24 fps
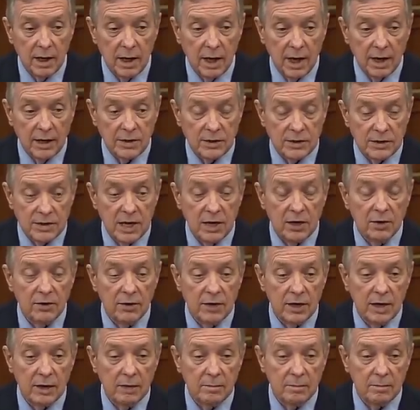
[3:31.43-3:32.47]
and to tell
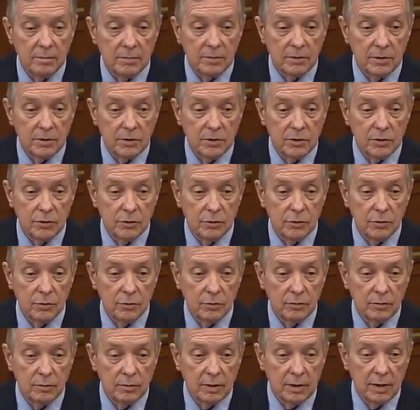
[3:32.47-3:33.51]
them
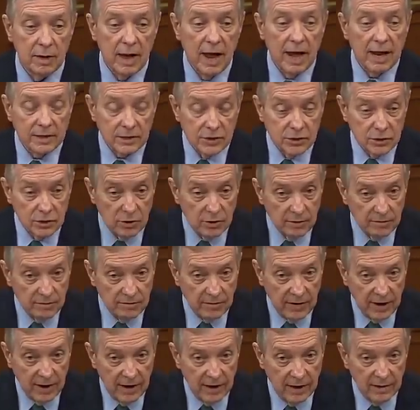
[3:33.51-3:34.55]
to not
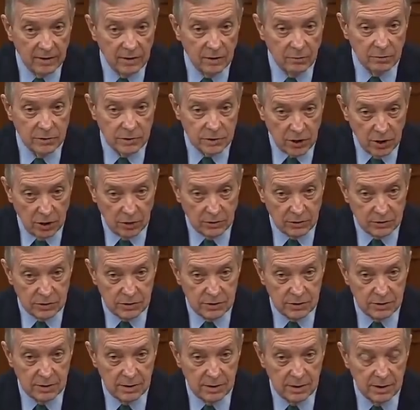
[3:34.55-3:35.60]
certify the results